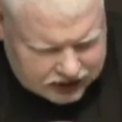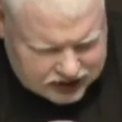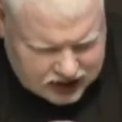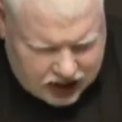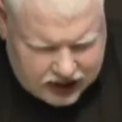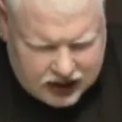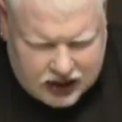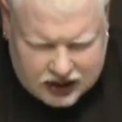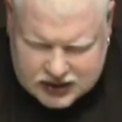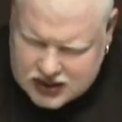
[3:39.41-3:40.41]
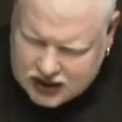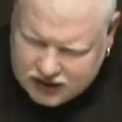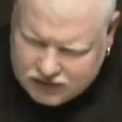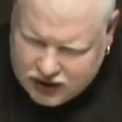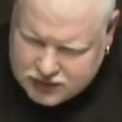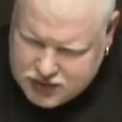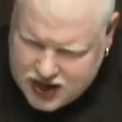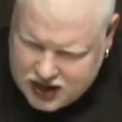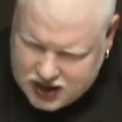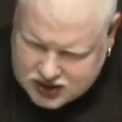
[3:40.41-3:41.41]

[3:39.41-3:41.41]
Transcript: It's not like fresh banana.